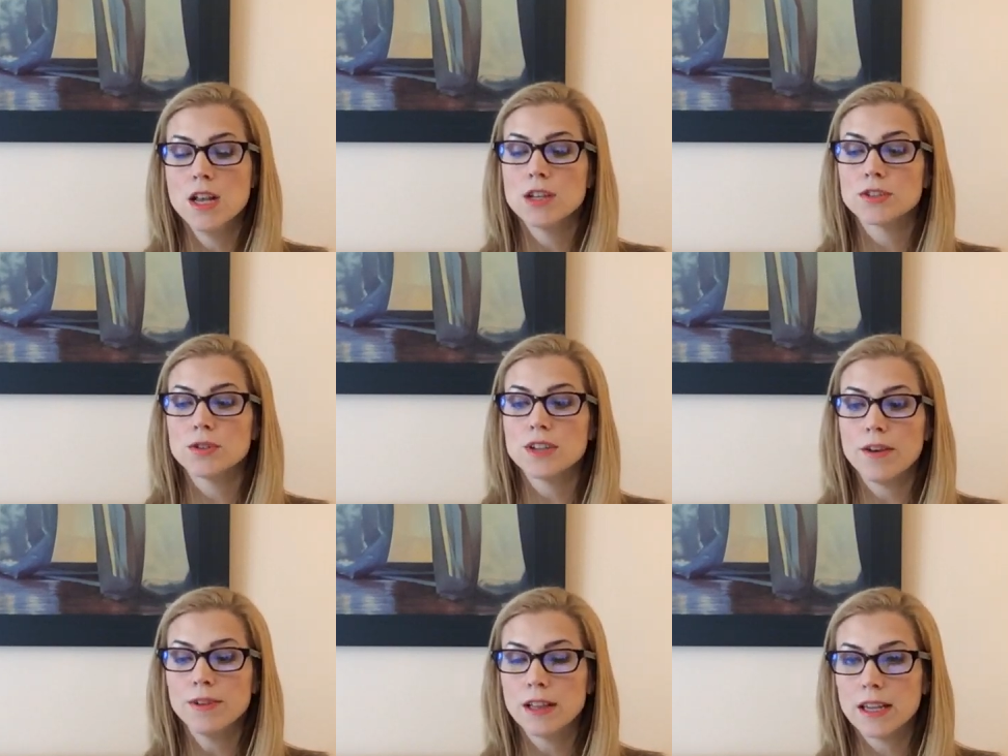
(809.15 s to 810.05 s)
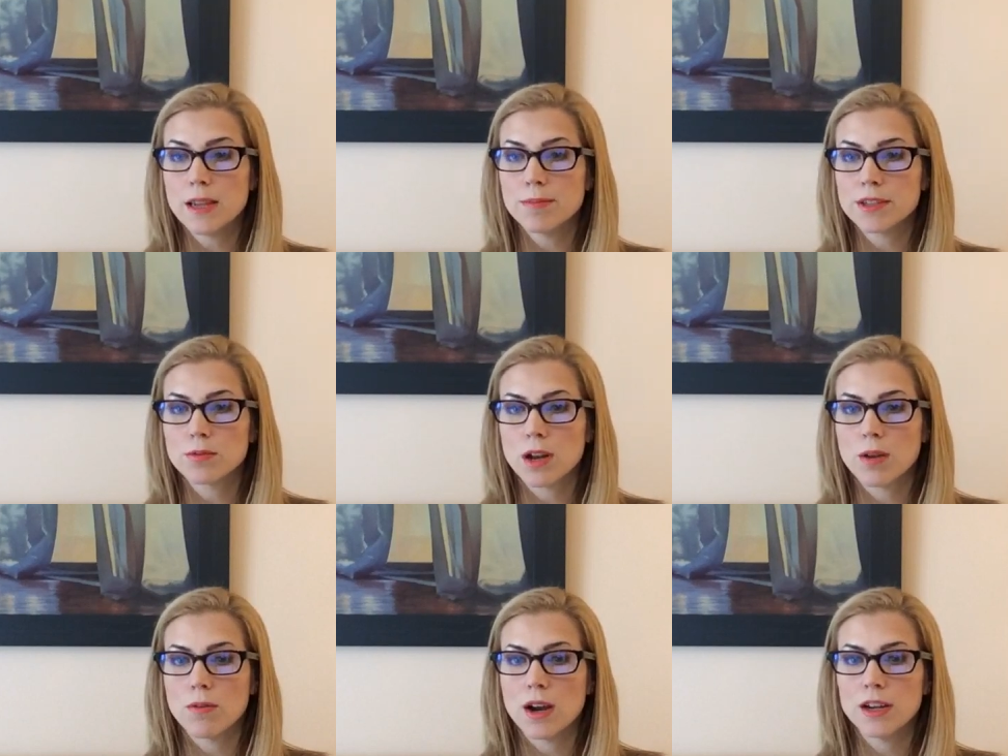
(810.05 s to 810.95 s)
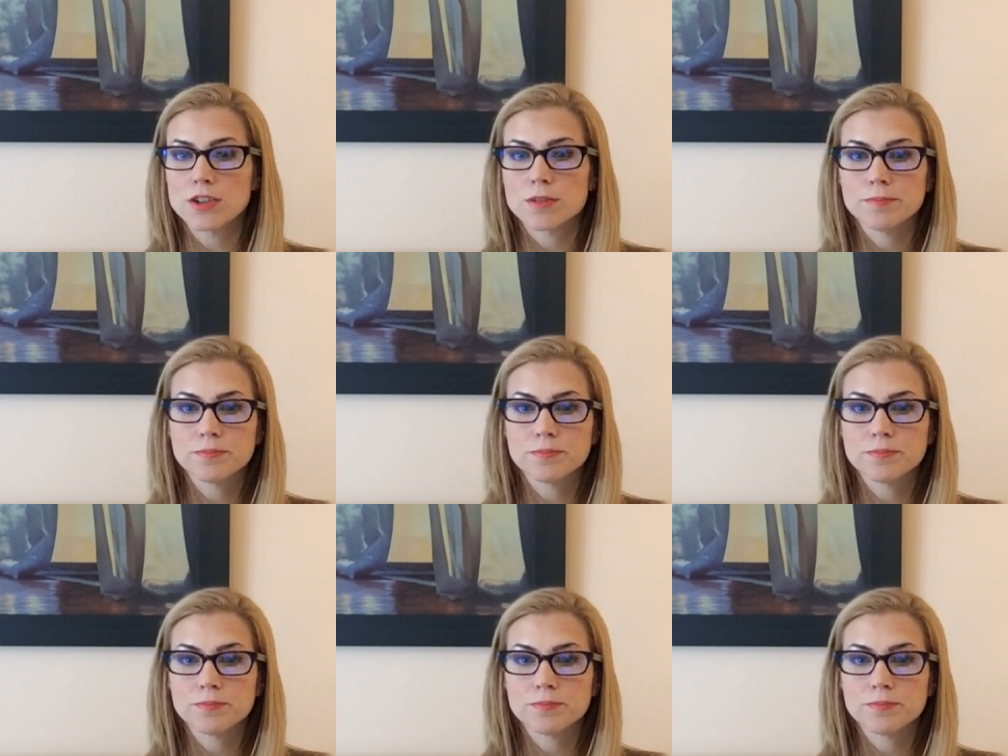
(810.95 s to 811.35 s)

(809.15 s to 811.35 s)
So definitely keep this one on watch.